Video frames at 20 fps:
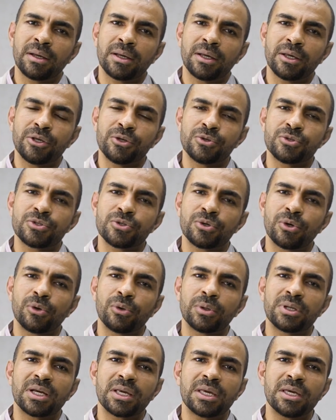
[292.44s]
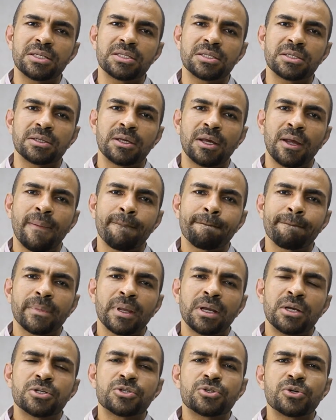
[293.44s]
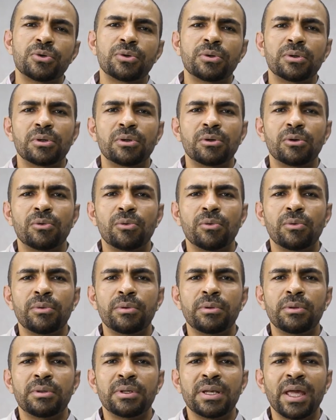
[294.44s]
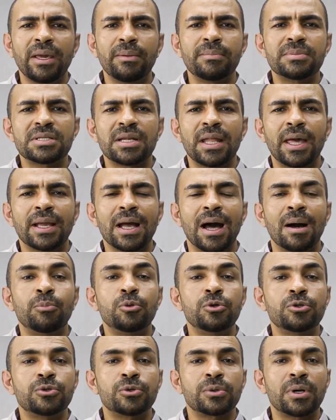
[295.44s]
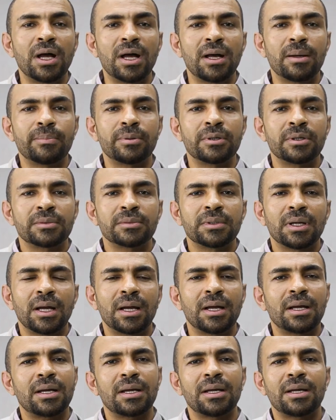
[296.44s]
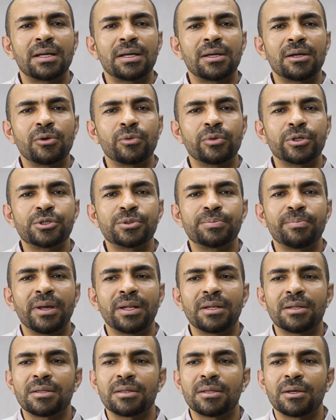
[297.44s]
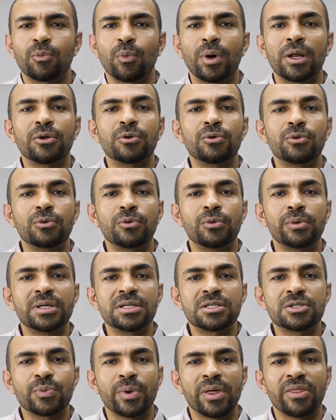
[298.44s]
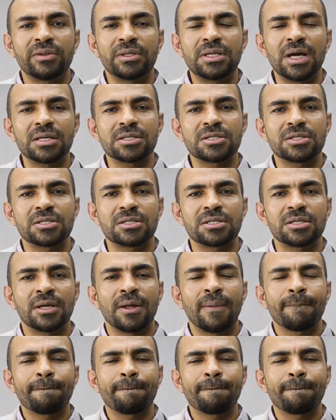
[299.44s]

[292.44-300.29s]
used to hold a kitten. So names like Abu Turab, which meant the one who is with dust,